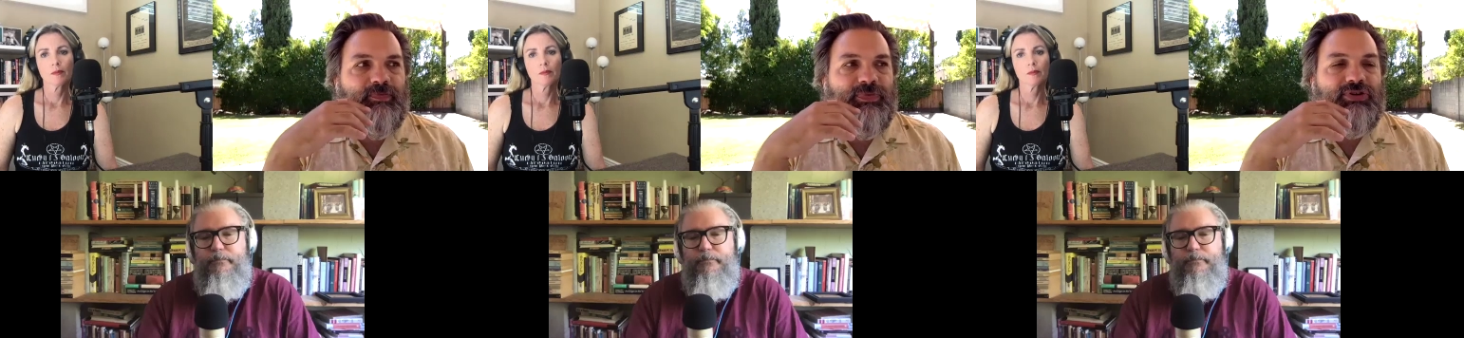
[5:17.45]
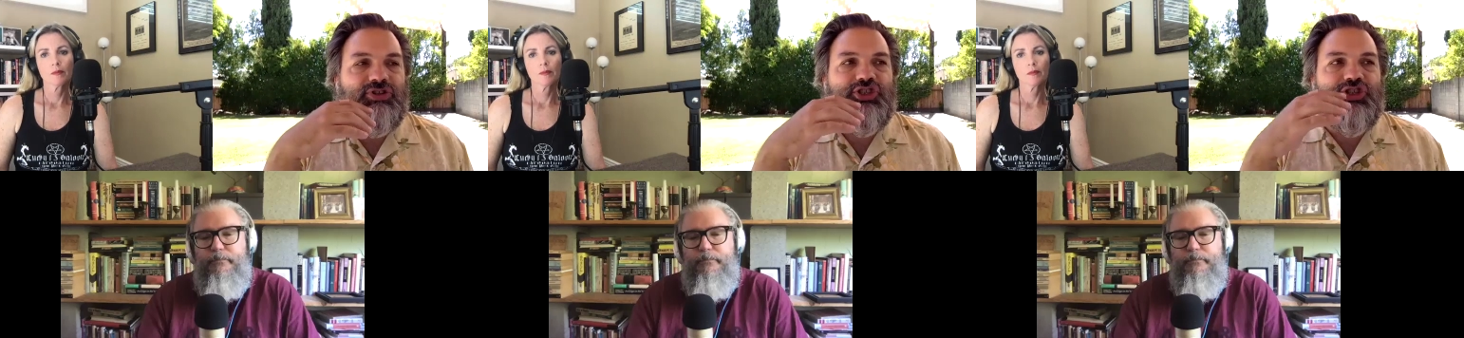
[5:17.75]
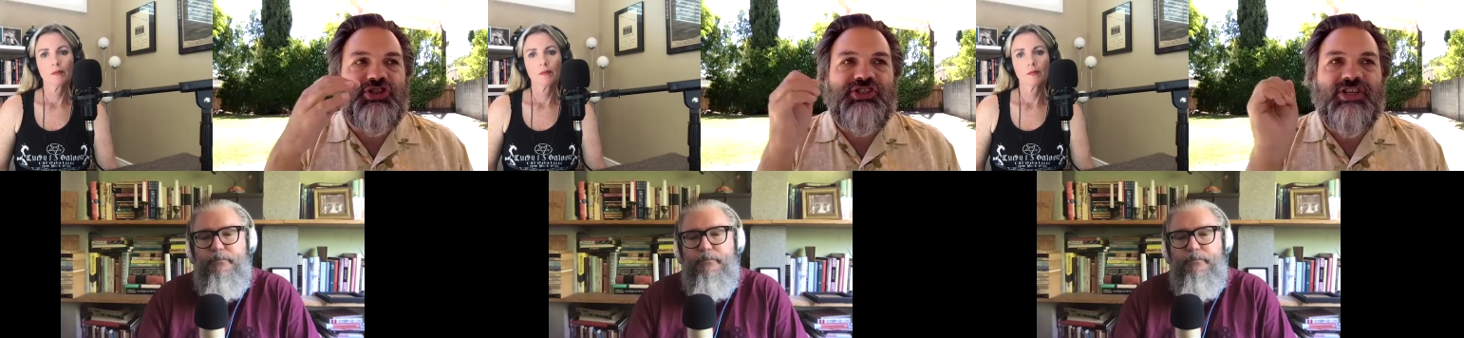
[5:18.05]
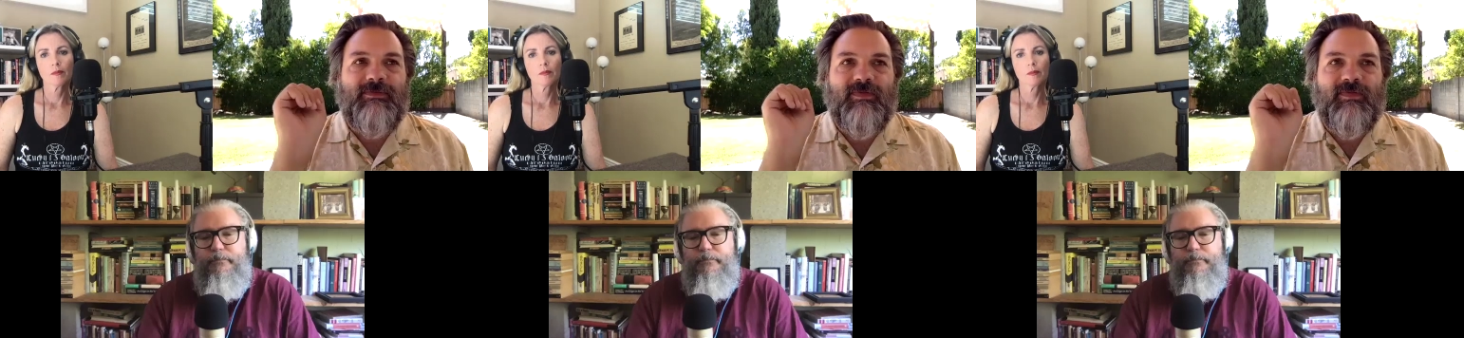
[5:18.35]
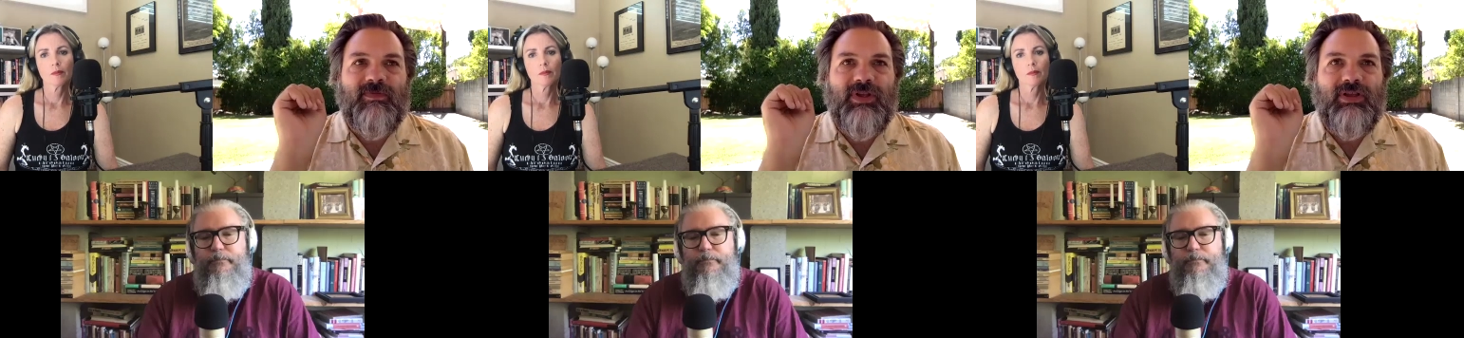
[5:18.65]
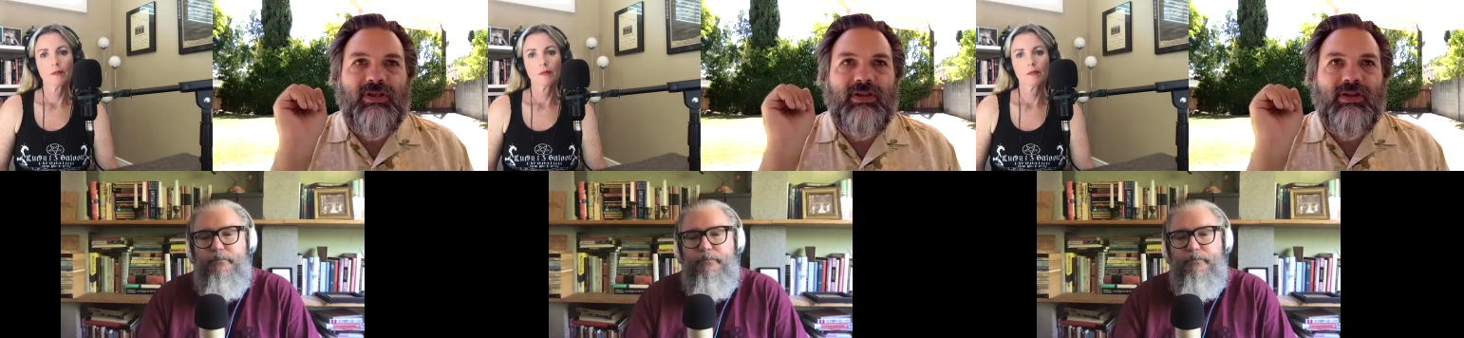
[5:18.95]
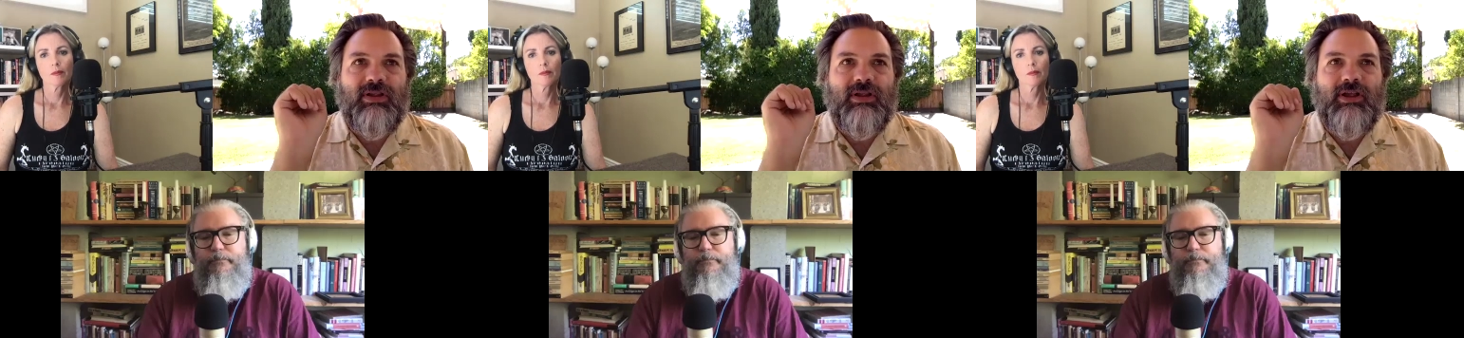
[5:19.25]
Speaker 1: there's just some
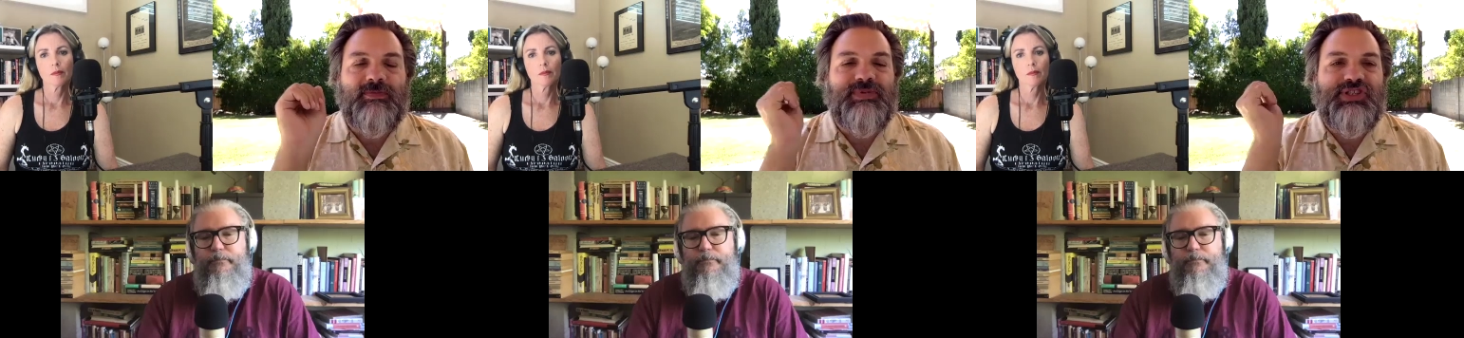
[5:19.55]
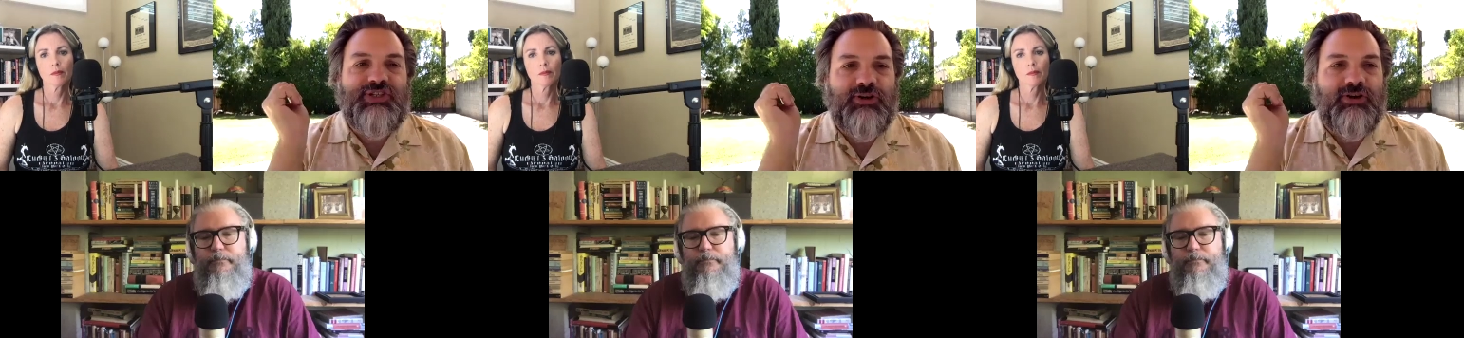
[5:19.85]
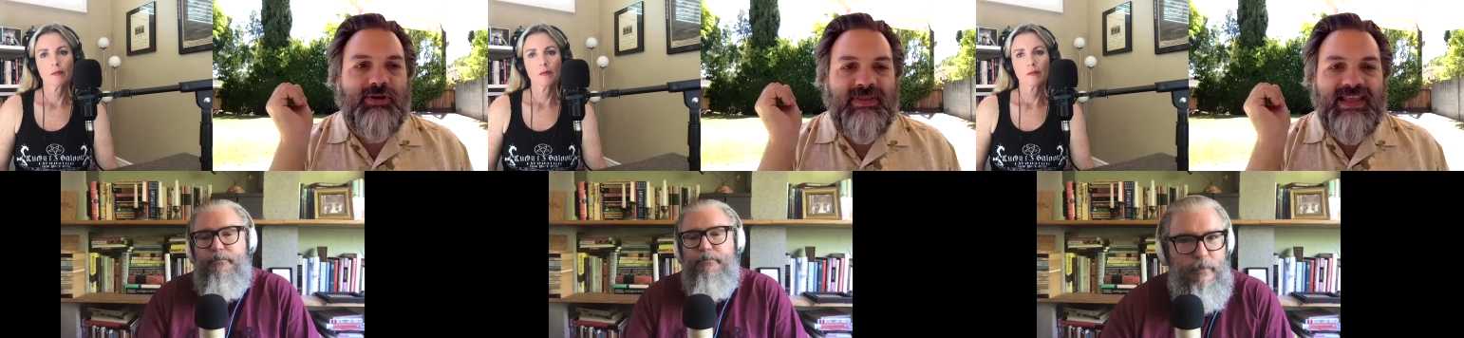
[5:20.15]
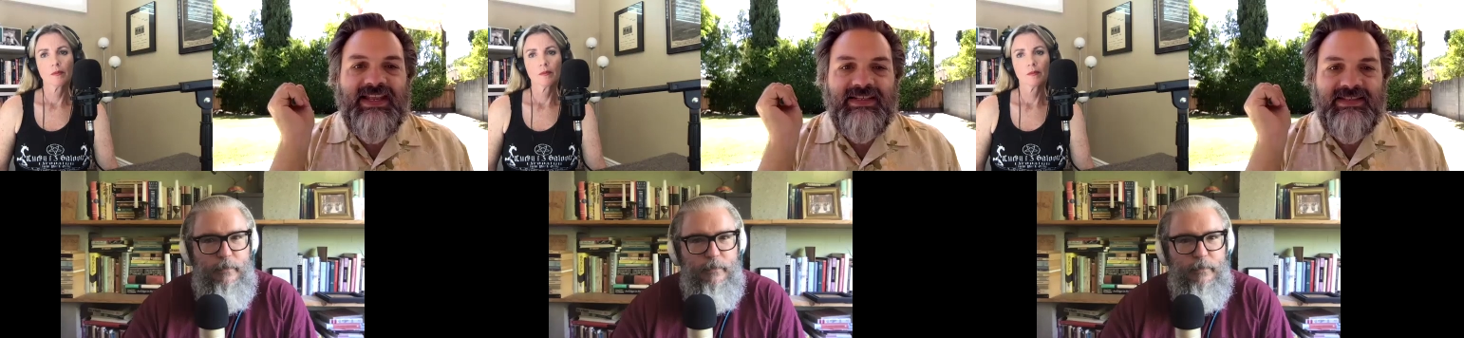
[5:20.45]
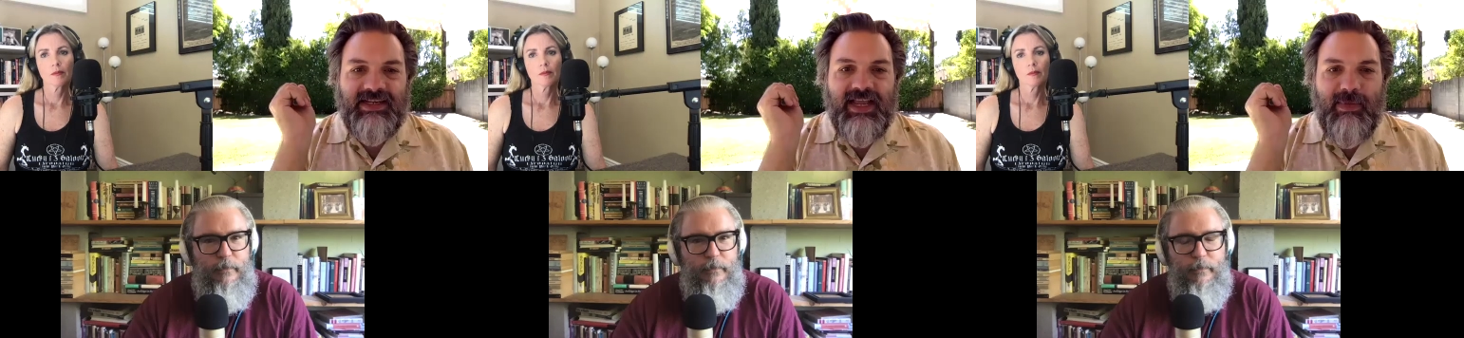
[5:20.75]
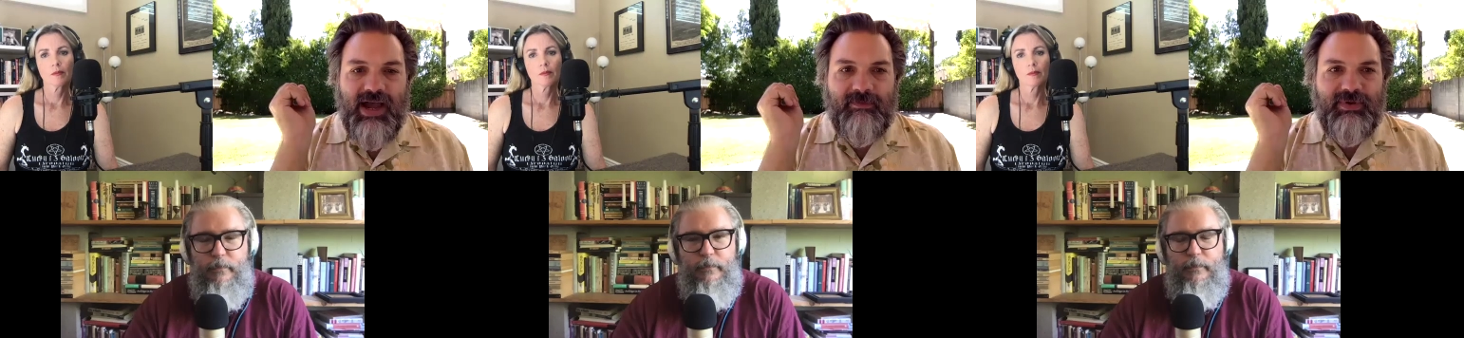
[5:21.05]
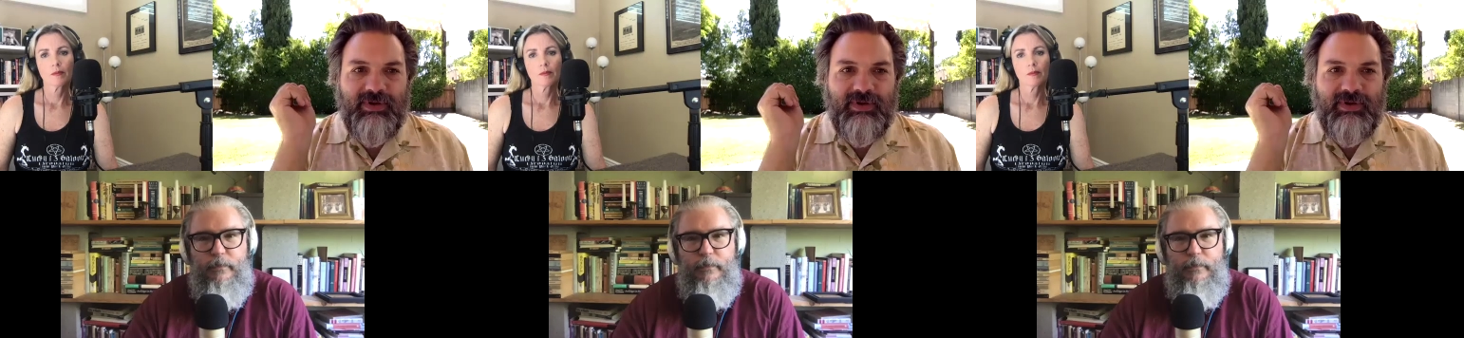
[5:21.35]
absurd things that come up.